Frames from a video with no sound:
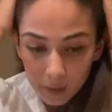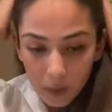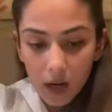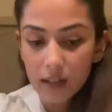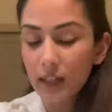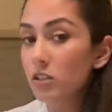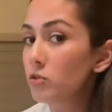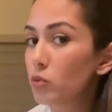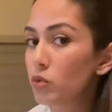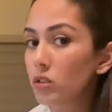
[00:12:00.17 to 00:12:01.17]
part gets
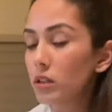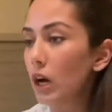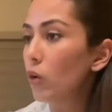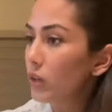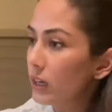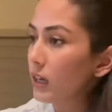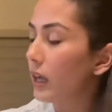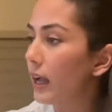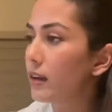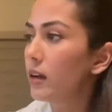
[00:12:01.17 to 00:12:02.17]
smoothened out,
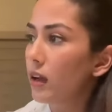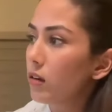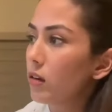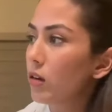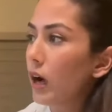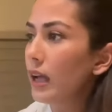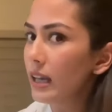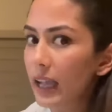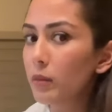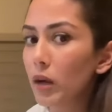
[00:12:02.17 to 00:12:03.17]
and I
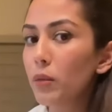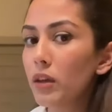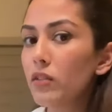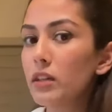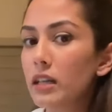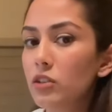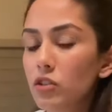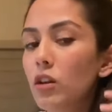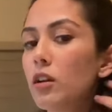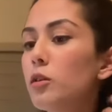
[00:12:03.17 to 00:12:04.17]
like my wavy
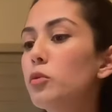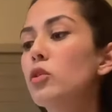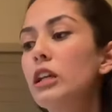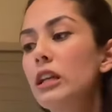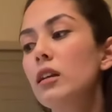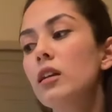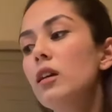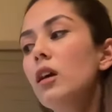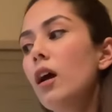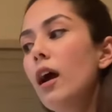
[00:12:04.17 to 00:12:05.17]
texture in a ponytail,
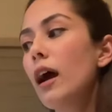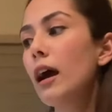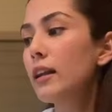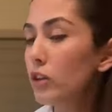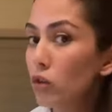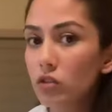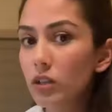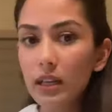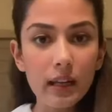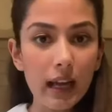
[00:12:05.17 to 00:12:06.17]
and it looks
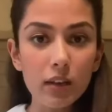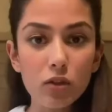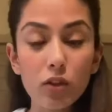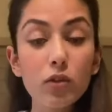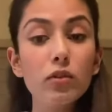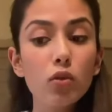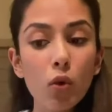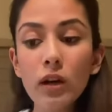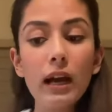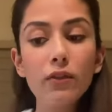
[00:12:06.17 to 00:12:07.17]
really nice. So you
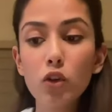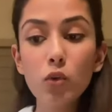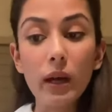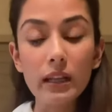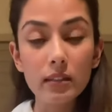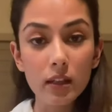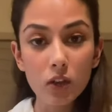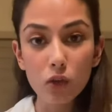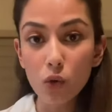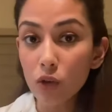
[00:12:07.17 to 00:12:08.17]
don't have to do anything.
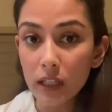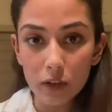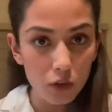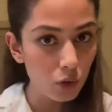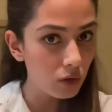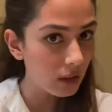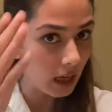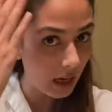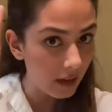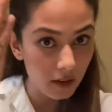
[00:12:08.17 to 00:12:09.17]
You don't need to use an
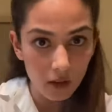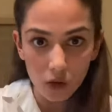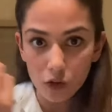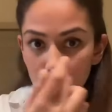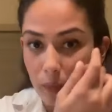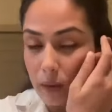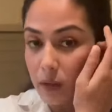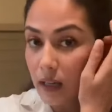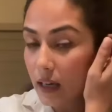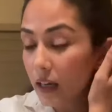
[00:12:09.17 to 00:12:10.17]
iron on your
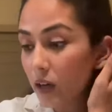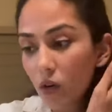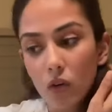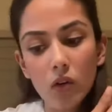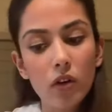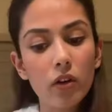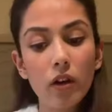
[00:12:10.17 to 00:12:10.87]
baby hair or